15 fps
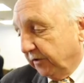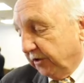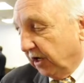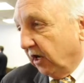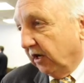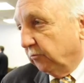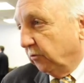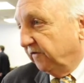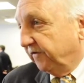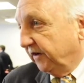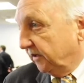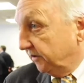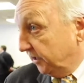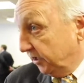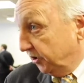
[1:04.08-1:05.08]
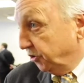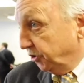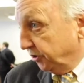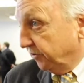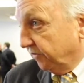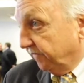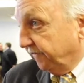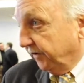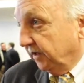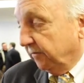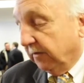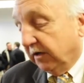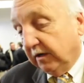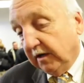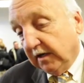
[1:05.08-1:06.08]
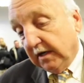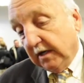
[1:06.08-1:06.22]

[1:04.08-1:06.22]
the Dollywood Foundation or FEMA.